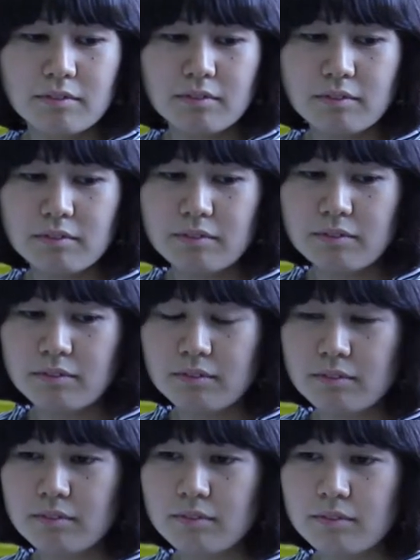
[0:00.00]

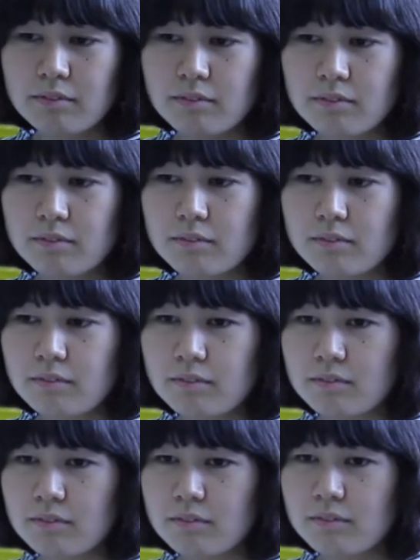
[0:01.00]

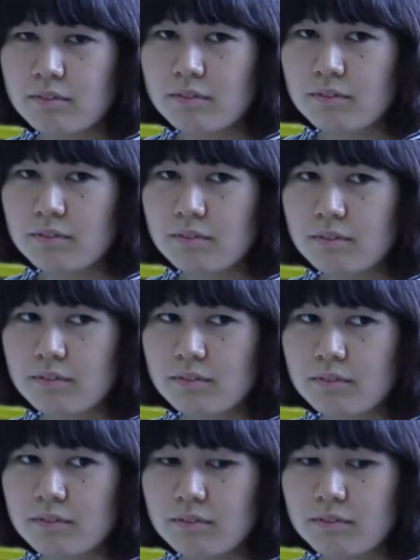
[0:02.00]

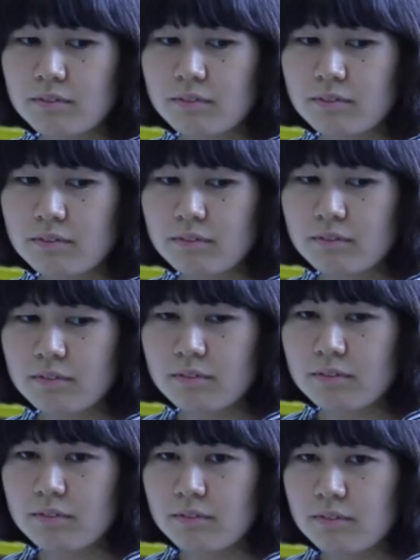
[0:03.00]

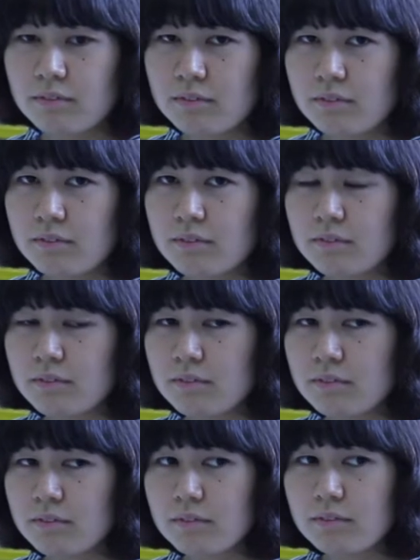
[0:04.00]

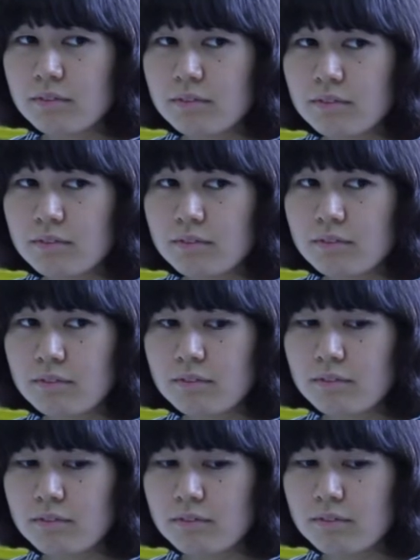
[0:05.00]

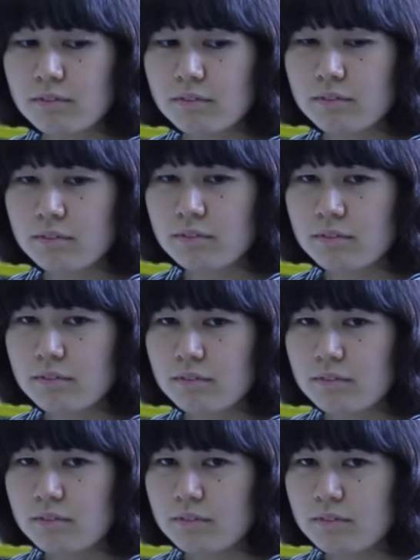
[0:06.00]

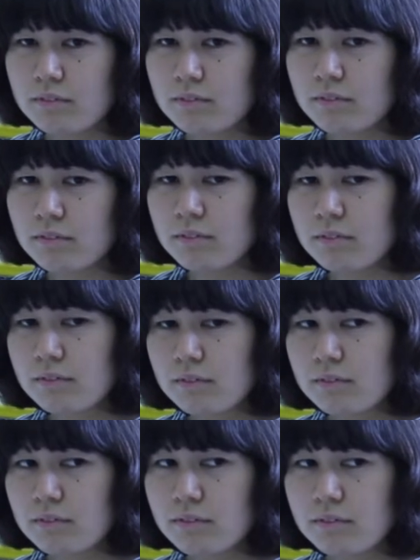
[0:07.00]
The person shown says nothing.